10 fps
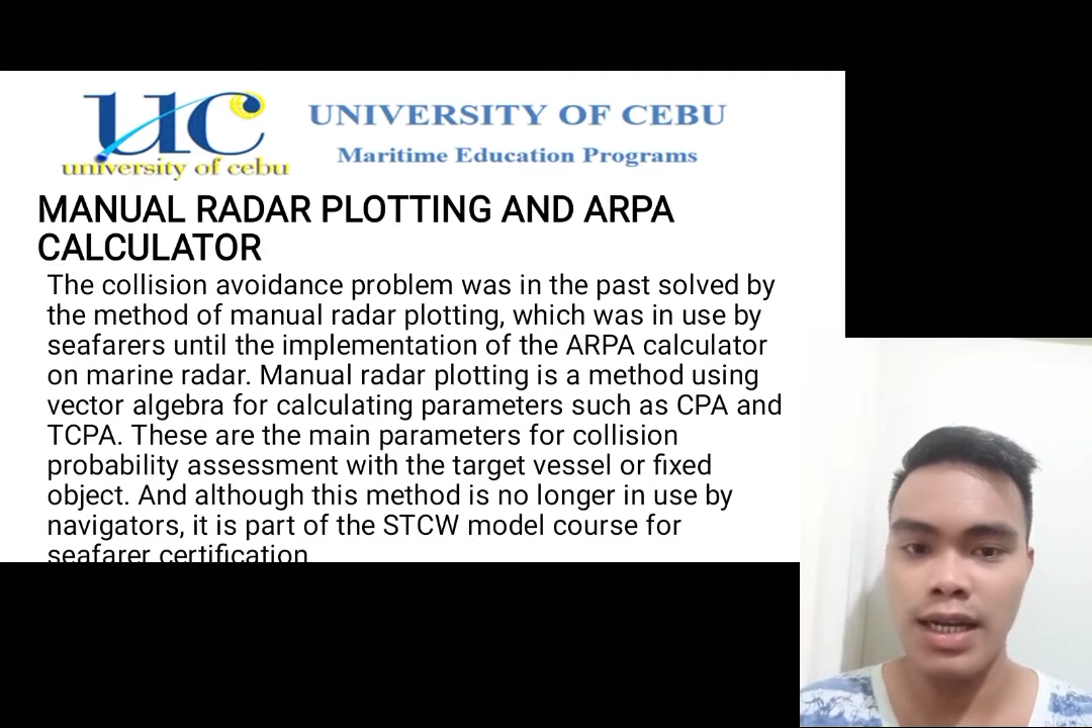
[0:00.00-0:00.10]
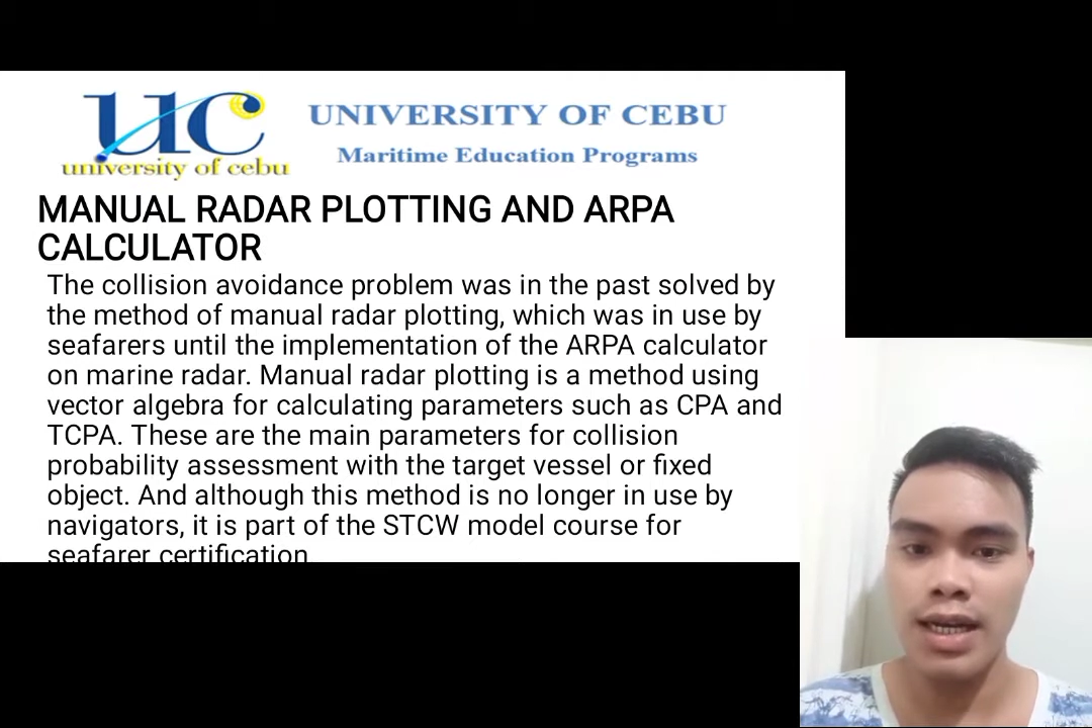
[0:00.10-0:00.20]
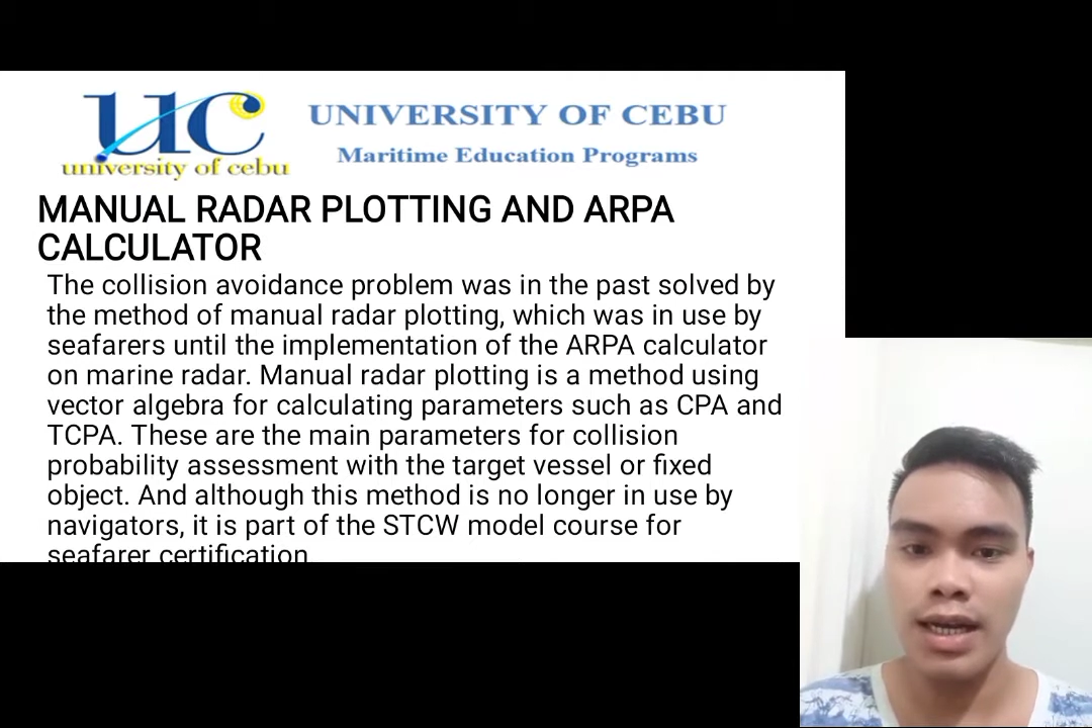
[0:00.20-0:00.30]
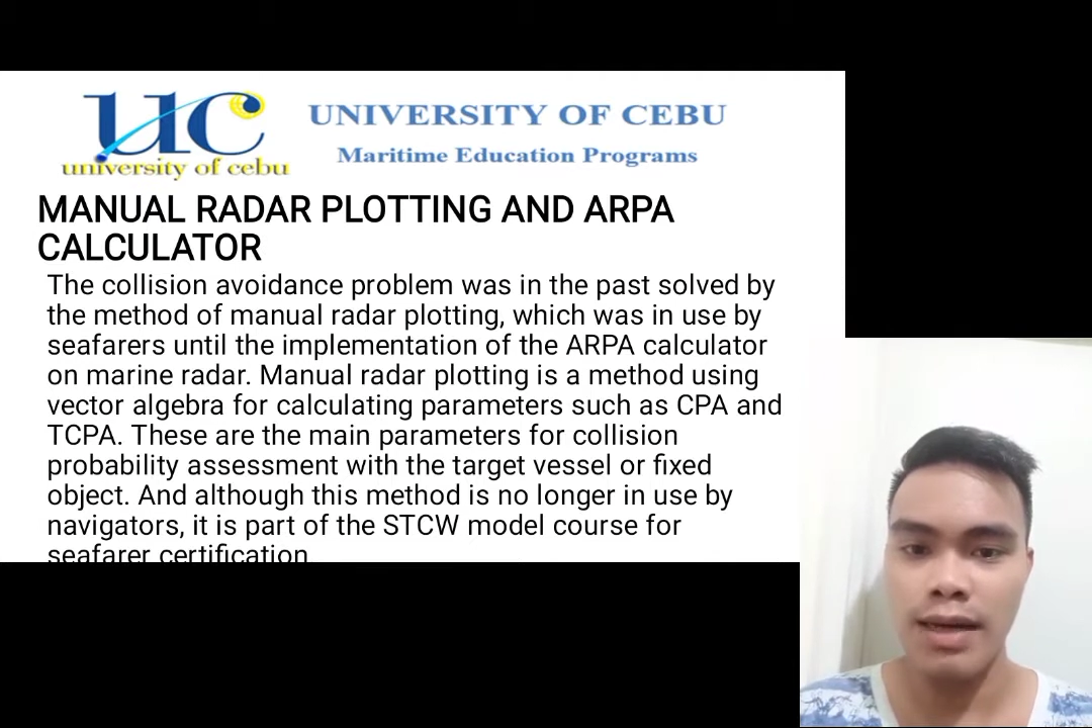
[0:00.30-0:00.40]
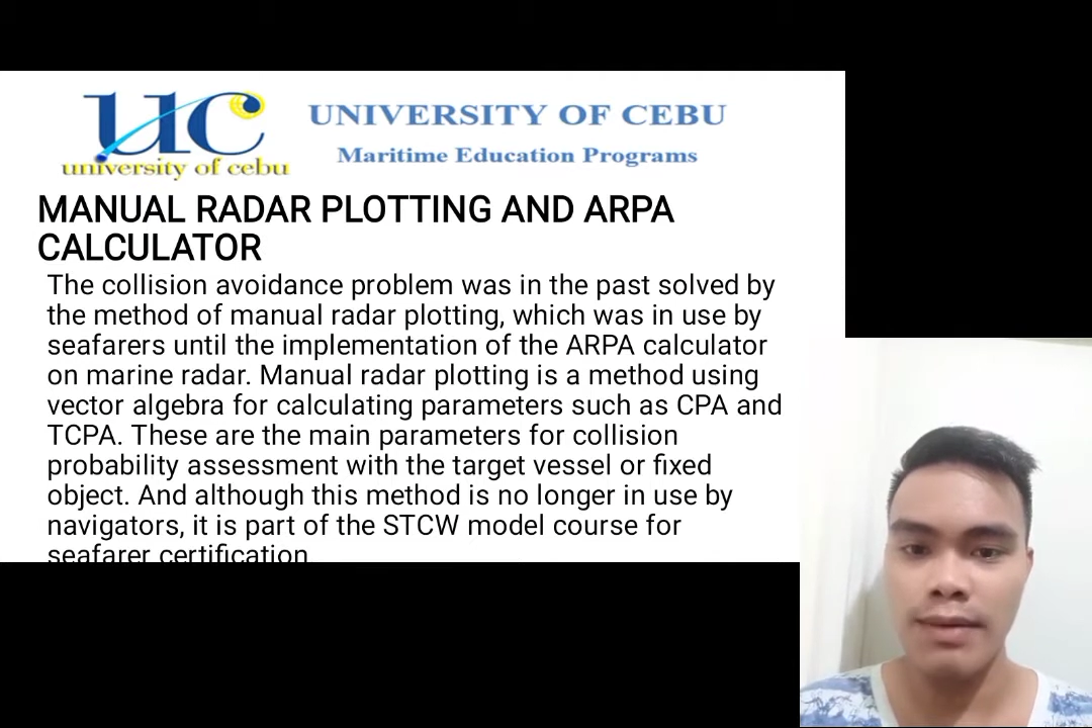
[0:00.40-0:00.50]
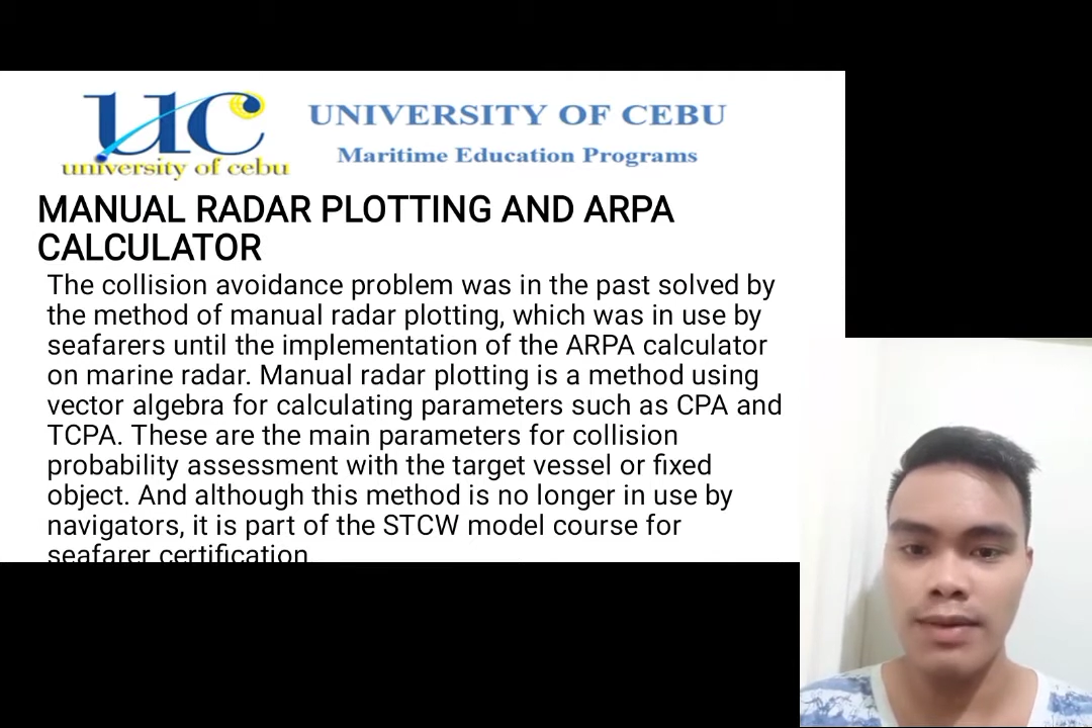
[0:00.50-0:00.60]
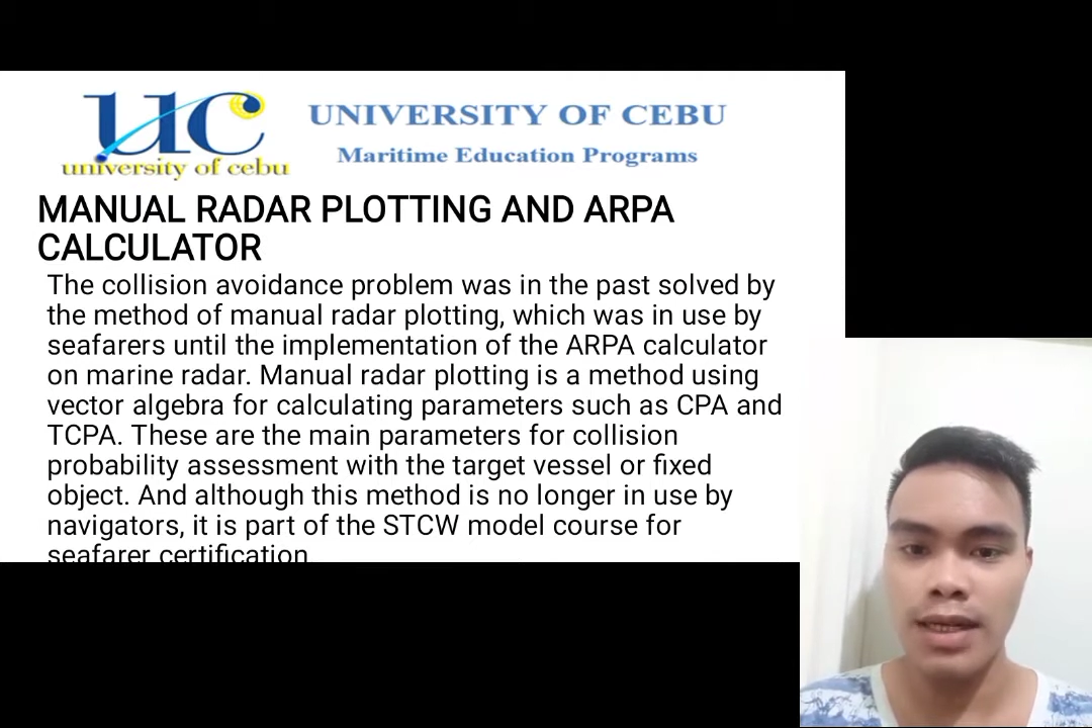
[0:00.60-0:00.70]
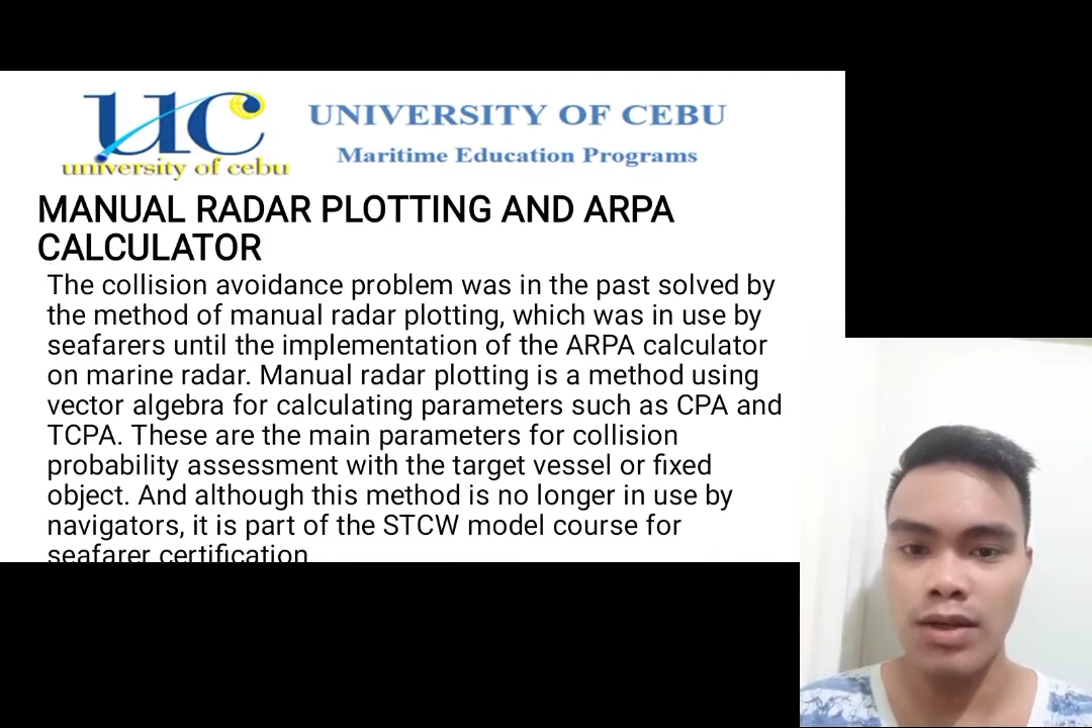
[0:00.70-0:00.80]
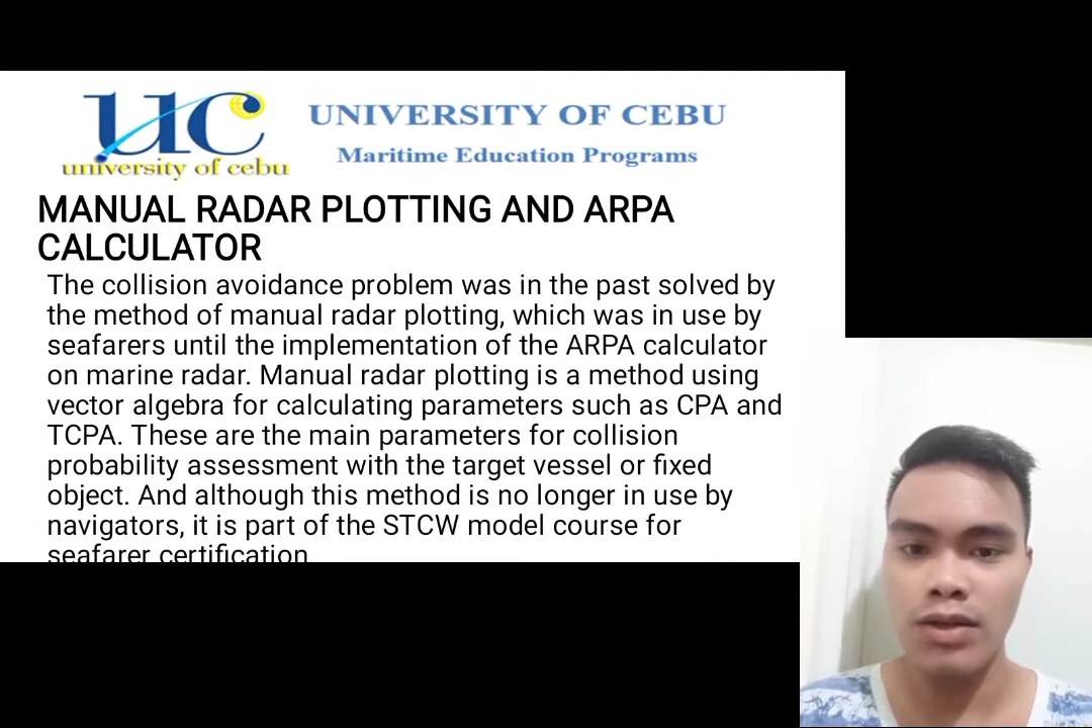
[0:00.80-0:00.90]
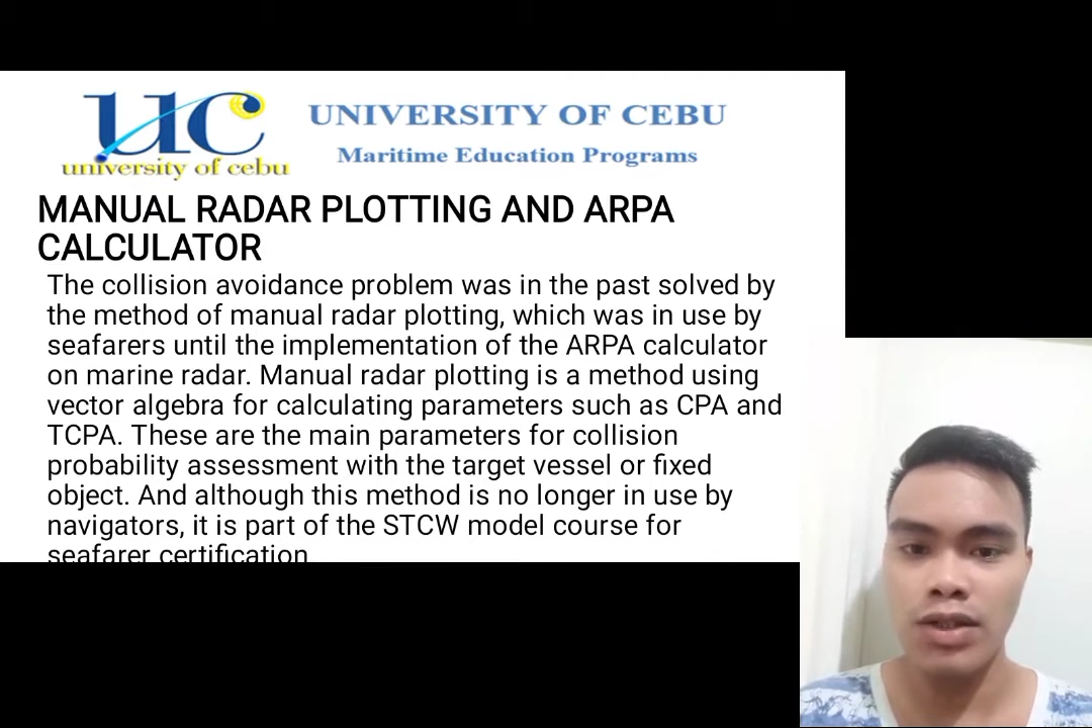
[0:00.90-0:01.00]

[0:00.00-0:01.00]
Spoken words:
of the own